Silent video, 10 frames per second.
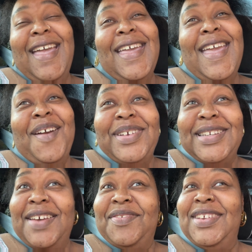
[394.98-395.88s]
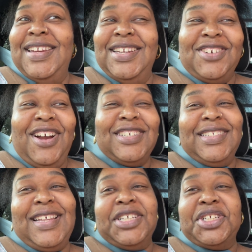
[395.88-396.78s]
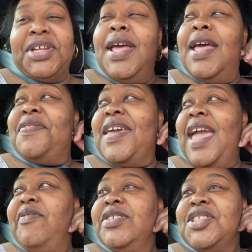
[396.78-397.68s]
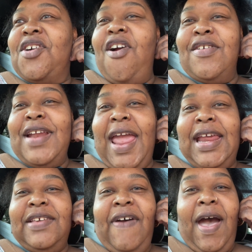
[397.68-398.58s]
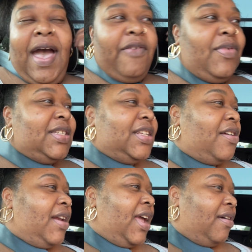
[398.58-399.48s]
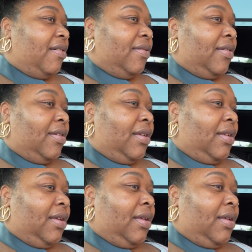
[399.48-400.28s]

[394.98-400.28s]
Yeah, we definitely need a charging station. They gave us the car on eighty-five. What is it on now? seventy-two.